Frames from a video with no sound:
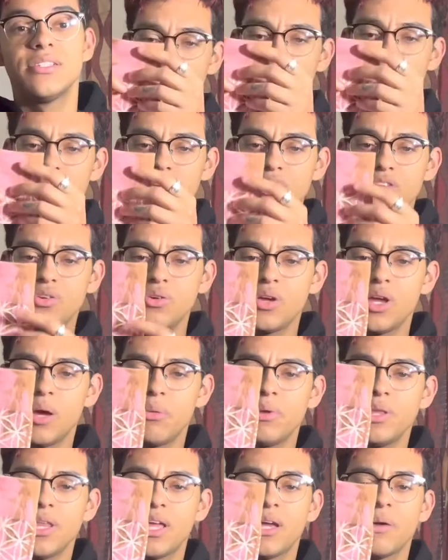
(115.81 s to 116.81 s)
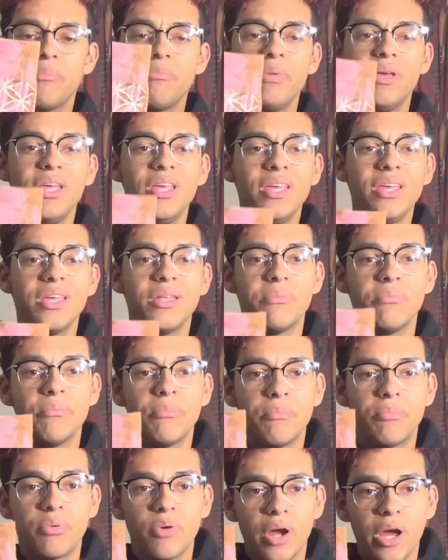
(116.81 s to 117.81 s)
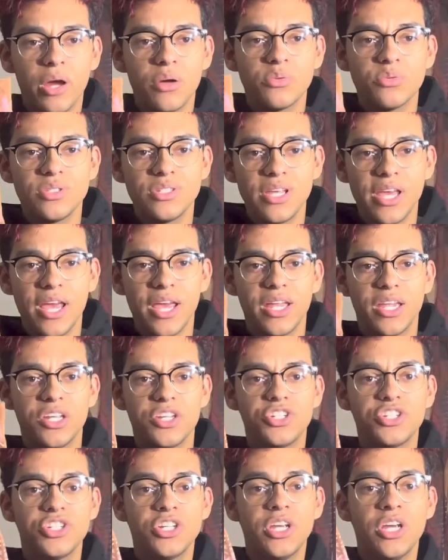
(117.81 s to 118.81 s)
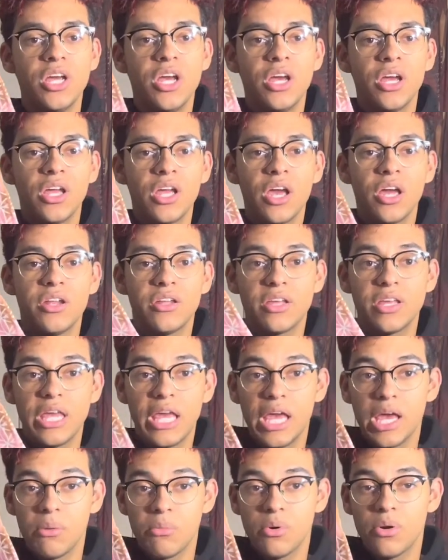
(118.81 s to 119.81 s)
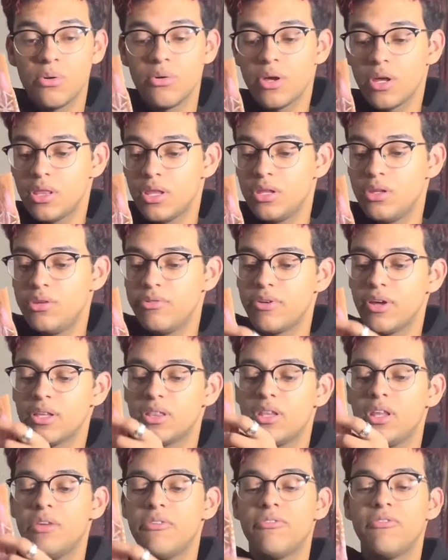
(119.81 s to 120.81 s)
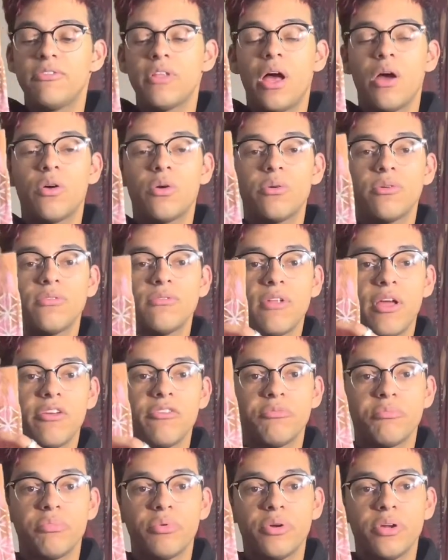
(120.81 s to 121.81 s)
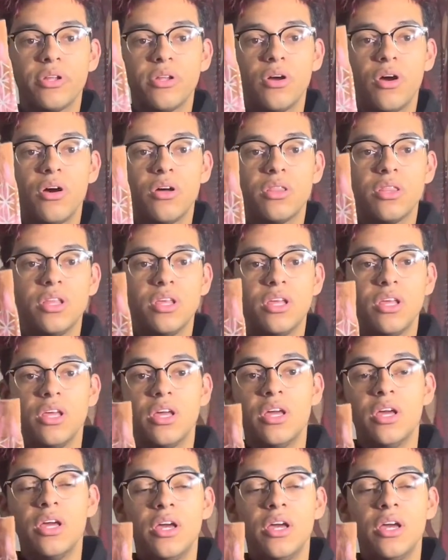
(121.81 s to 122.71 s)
They do come in like a pink and brown tannish kind of camo, and then you've got the flower of life print on the